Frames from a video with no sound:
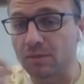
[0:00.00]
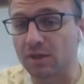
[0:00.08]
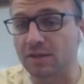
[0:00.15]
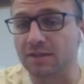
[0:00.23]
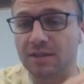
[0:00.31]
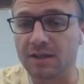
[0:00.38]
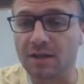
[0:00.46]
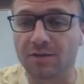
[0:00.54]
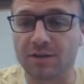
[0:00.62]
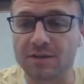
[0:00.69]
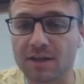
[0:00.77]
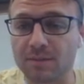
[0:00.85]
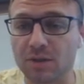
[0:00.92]
You can see here
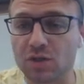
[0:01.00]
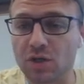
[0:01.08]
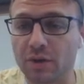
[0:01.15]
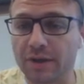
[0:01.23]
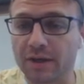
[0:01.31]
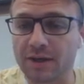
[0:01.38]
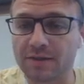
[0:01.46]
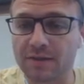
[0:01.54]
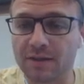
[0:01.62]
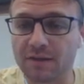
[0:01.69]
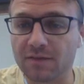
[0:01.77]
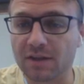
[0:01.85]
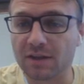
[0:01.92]
this image showing us
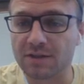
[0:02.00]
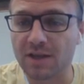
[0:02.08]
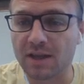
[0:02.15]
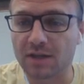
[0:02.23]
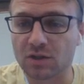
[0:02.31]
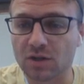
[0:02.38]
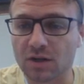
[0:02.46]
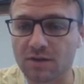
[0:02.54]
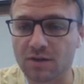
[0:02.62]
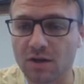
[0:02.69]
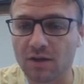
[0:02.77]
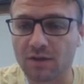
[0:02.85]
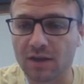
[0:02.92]
the valence electrons
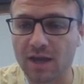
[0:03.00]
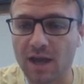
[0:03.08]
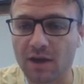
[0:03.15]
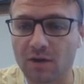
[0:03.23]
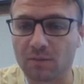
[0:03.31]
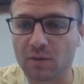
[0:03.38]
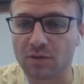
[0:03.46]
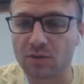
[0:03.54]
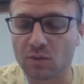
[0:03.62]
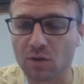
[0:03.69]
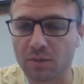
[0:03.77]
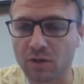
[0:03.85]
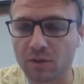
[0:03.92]
on the outermost
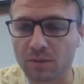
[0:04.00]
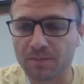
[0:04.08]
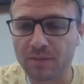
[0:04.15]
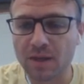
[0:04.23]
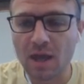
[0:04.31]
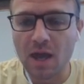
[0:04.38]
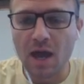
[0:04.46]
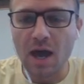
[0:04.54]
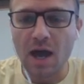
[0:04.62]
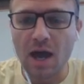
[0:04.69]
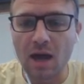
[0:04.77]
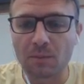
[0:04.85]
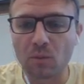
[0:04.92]
orbital.
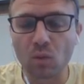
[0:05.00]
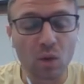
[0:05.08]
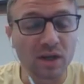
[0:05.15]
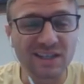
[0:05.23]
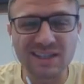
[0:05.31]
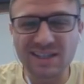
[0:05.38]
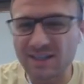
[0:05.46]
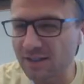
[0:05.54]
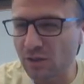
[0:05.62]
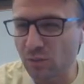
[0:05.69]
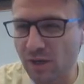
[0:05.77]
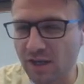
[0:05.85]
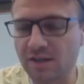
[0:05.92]
One easy
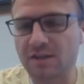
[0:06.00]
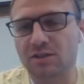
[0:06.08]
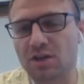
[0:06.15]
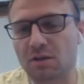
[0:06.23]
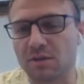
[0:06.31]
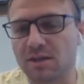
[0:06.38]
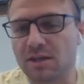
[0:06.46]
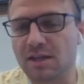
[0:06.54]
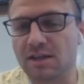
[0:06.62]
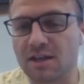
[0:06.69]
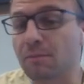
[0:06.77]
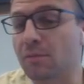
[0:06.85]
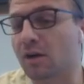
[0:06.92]
way to determine the
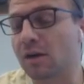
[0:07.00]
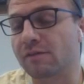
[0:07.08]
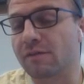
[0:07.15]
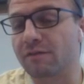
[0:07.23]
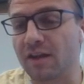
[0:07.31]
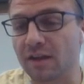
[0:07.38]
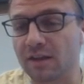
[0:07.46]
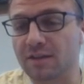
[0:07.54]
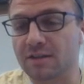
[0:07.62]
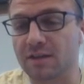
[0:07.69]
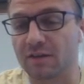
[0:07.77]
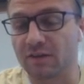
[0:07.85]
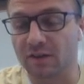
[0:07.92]
number of a valence
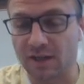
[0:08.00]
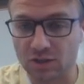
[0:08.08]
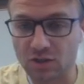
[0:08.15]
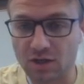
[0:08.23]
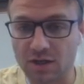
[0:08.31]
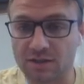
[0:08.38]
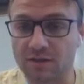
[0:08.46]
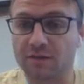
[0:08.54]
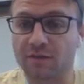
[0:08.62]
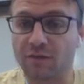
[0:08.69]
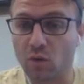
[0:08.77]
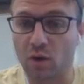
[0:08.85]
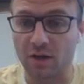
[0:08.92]
of electrons
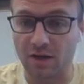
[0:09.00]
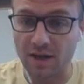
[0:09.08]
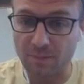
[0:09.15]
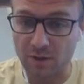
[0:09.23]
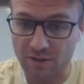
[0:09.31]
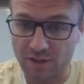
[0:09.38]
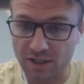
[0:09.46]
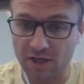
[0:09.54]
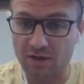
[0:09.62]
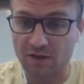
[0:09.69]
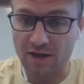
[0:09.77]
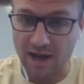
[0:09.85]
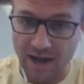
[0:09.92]
for a
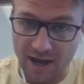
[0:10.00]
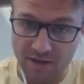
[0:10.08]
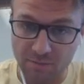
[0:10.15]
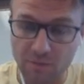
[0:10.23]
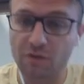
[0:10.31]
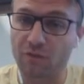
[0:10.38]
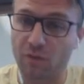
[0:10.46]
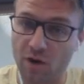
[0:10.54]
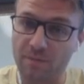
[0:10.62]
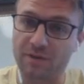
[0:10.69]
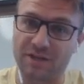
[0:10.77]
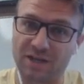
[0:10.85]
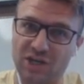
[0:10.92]
particular atom, for a
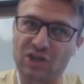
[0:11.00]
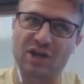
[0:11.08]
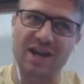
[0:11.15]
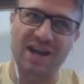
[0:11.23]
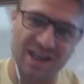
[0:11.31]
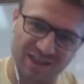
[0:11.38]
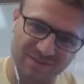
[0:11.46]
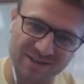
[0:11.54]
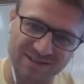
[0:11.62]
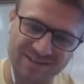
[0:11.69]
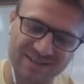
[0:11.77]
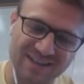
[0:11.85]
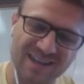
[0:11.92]
particular
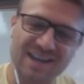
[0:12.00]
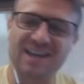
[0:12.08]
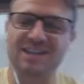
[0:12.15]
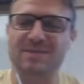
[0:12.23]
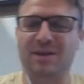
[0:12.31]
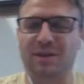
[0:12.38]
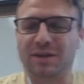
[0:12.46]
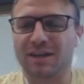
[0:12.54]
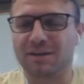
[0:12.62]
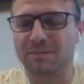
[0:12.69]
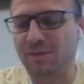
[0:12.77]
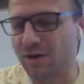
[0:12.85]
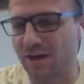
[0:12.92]
element, is by looking at
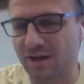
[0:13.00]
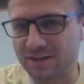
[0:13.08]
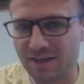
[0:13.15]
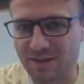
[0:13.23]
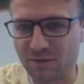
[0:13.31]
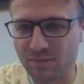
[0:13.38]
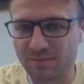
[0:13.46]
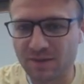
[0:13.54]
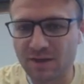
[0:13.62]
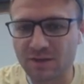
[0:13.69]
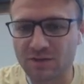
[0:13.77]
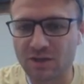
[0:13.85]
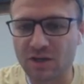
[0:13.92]
a periodic table.
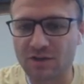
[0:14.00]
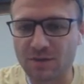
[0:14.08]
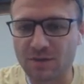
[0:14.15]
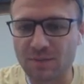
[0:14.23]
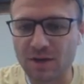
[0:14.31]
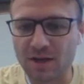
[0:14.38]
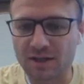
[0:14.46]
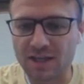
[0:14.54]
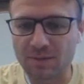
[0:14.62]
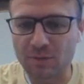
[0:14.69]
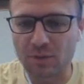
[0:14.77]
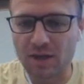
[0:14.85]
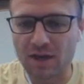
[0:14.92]
So here's our periodic
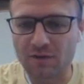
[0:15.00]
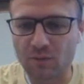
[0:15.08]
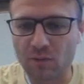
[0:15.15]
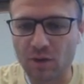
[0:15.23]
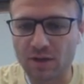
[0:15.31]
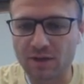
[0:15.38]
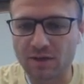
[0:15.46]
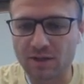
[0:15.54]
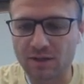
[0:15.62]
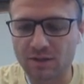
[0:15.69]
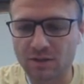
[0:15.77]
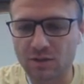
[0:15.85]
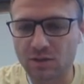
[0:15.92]
table. We have 1,
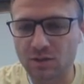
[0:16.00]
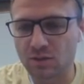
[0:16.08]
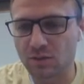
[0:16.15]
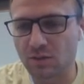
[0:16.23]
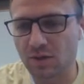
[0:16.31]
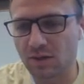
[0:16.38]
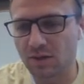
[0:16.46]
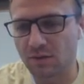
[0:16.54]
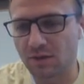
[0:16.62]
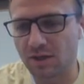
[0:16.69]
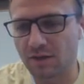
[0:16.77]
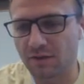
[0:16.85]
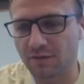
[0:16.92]
2,
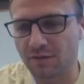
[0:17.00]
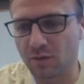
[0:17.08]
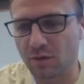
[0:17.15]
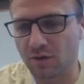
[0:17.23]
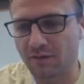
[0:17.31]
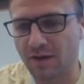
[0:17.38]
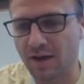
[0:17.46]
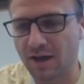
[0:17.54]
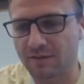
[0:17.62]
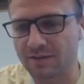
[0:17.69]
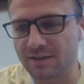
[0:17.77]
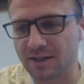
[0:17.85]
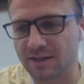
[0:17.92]
3, 4,
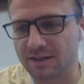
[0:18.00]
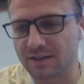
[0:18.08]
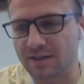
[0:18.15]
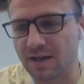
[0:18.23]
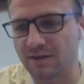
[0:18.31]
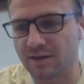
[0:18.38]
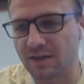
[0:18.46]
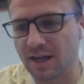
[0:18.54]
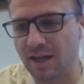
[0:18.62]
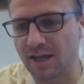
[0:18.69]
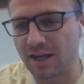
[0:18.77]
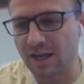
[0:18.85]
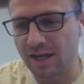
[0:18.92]
5, 6, 7,
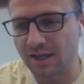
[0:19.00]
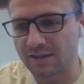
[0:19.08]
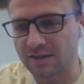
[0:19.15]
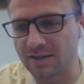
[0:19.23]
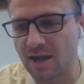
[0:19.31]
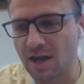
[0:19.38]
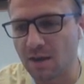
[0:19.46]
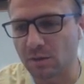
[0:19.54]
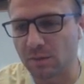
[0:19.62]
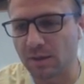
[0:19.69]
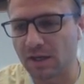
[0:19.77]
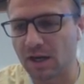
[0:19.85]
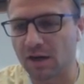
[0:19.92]
and 8. But
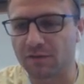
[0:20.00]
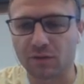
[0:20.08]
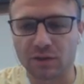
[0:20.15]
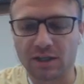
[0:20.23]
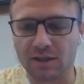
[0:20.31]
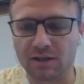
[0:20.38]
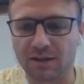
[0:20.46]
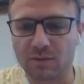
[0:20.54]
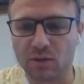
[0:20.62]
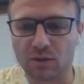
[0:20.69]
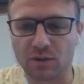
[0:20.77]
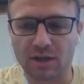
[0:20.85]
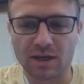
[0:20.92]
be careful, helium
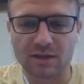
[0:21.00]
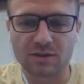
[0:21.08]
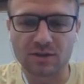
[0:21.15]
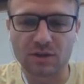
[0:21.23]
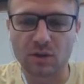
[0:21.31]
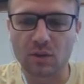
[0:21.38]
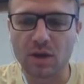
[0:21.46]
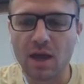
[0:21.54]
only has 2.